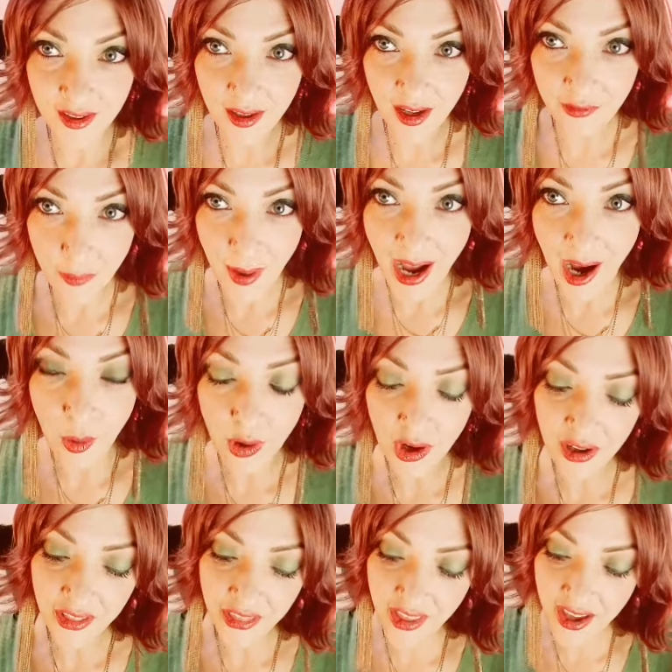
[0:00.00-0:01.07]
of
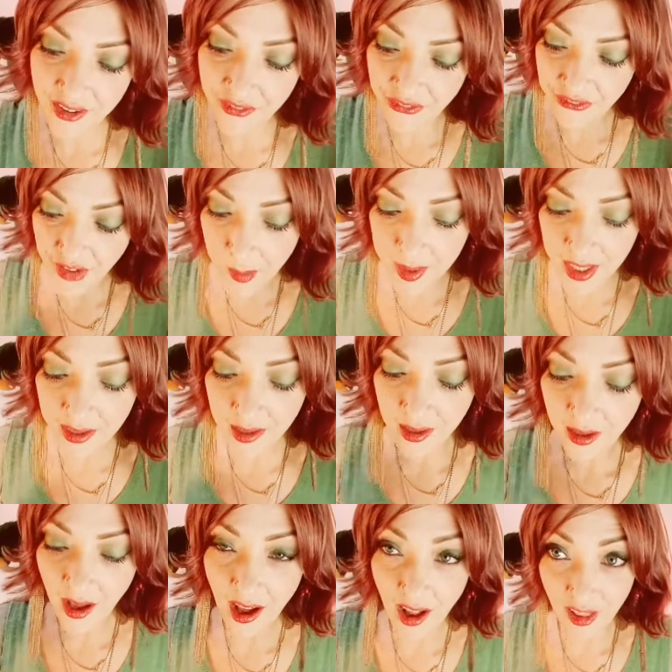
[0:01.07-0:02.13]
power, that
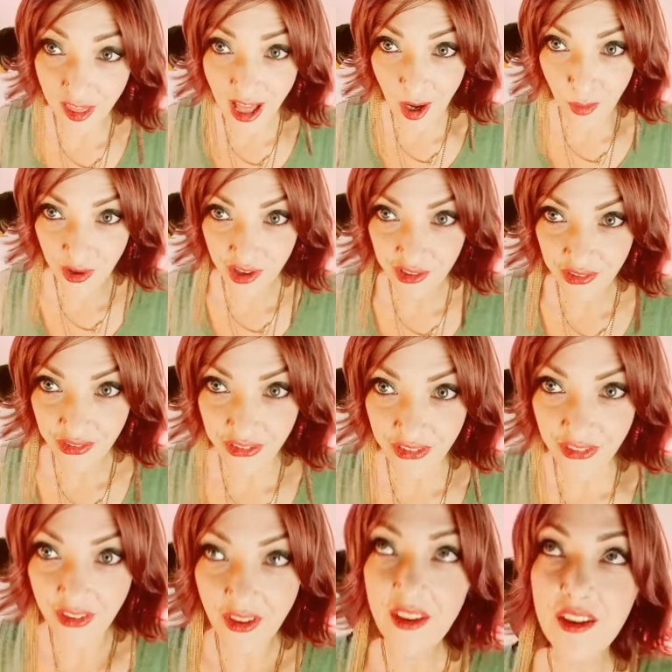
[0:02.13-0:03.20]
feminine
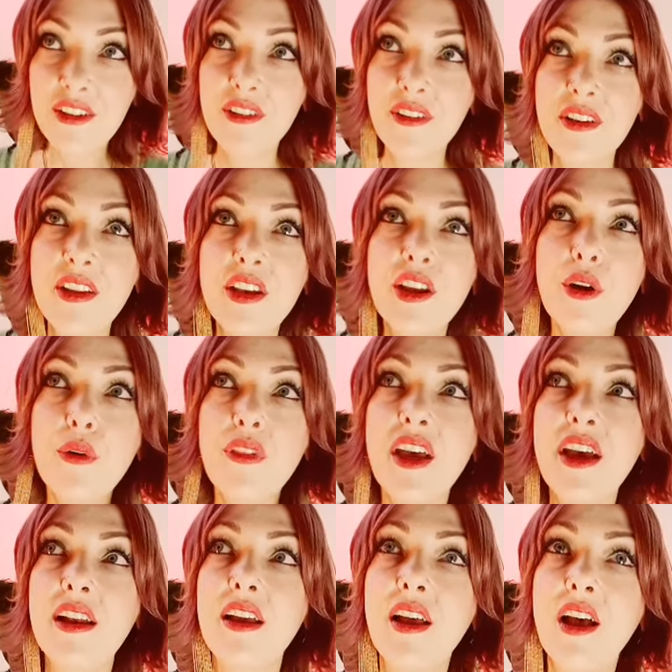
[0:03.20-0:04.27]
allowance, you know,
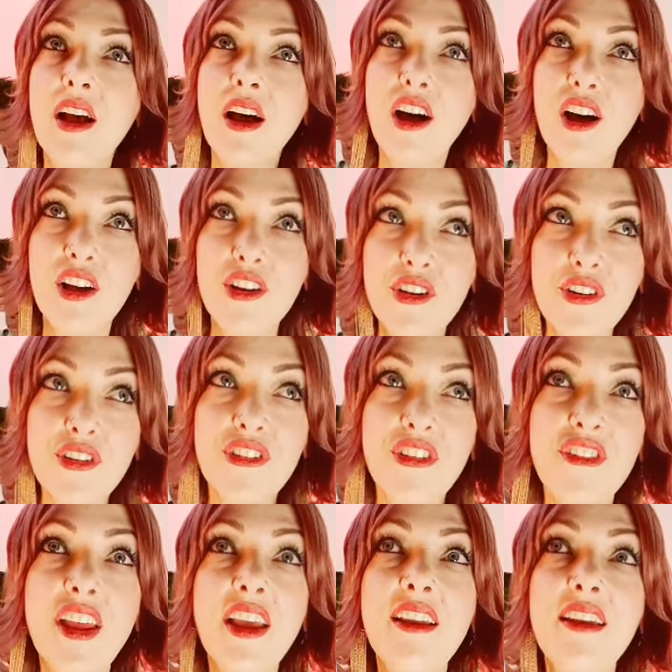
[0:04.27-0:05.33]
that
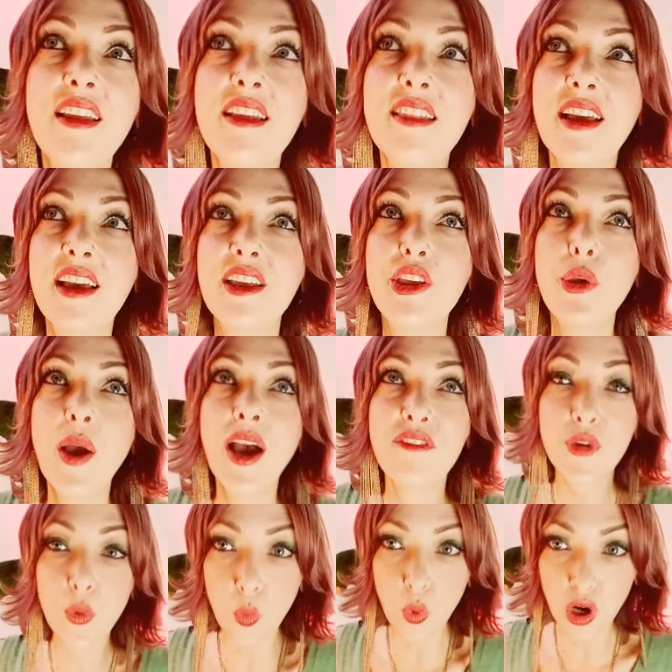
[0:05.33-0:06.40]
understanding that you have
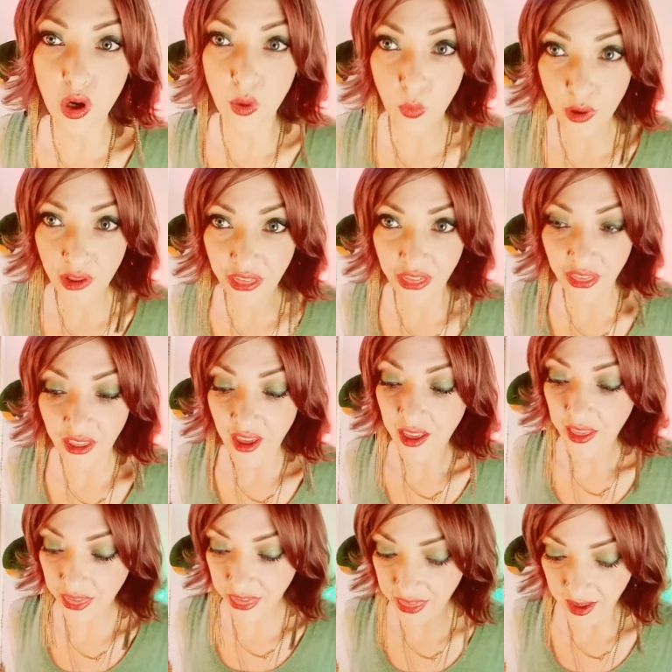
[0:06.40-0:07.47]
to work with
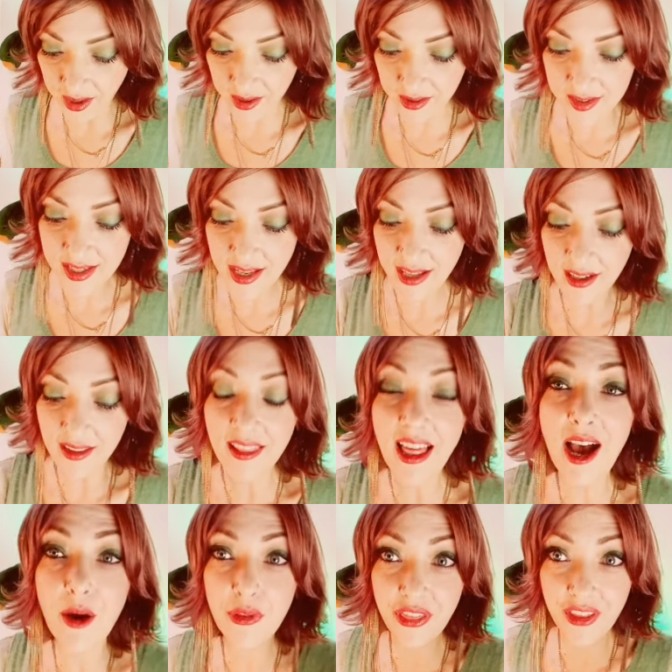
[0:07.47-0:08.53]
things and
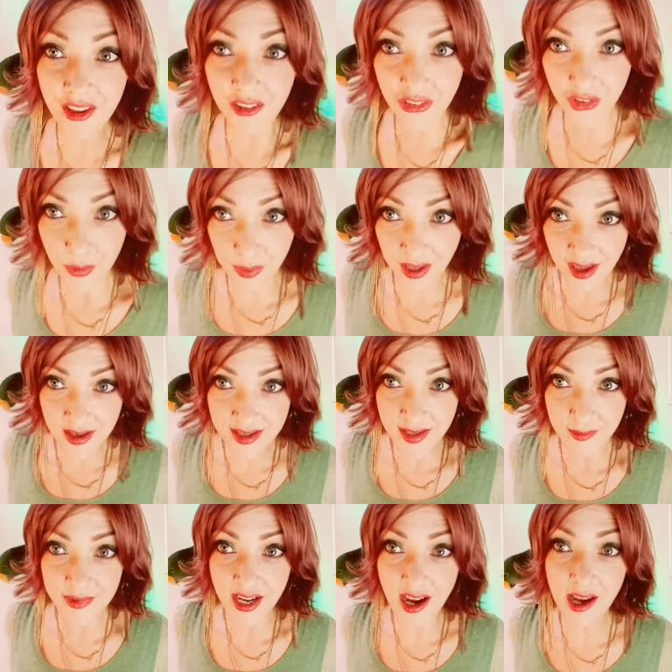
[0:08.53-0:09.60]
allow things to be
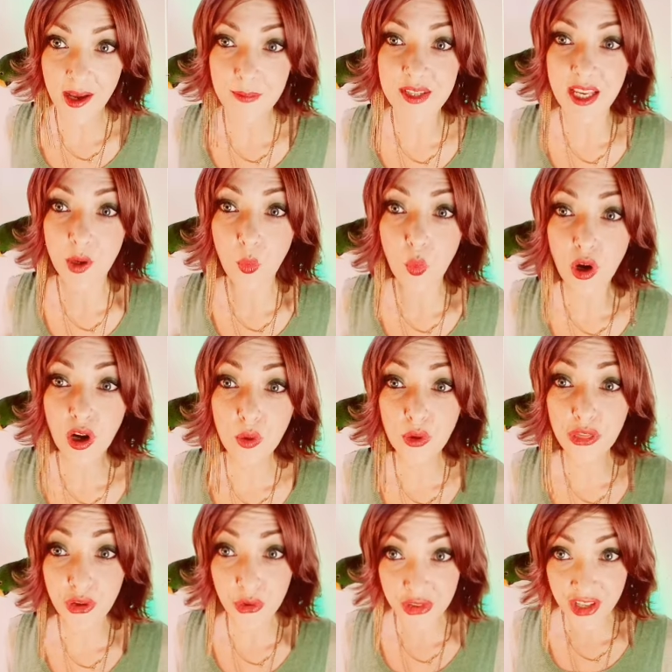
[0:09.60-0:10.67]
sometimes and work
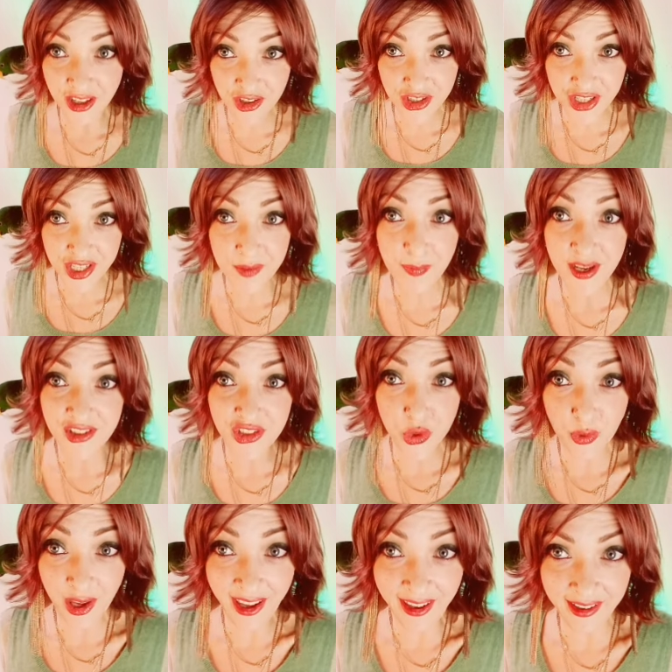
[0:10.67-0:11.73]
with those energies best you
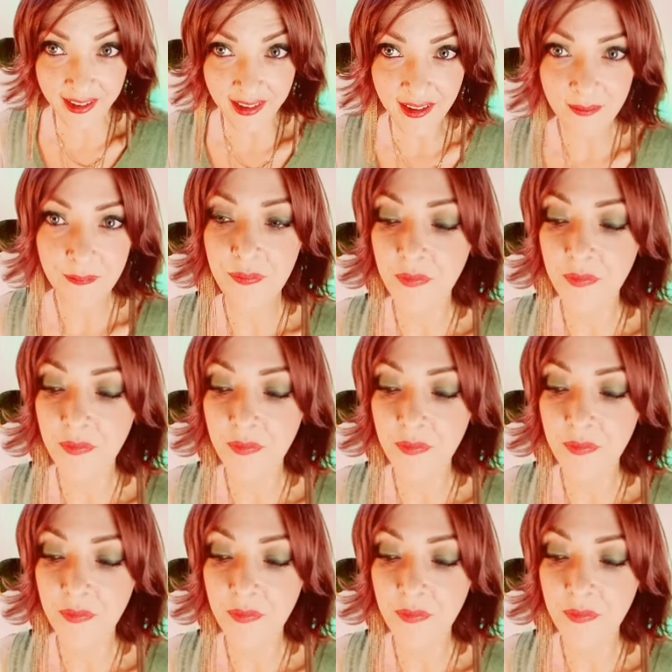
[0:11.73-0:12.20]
can.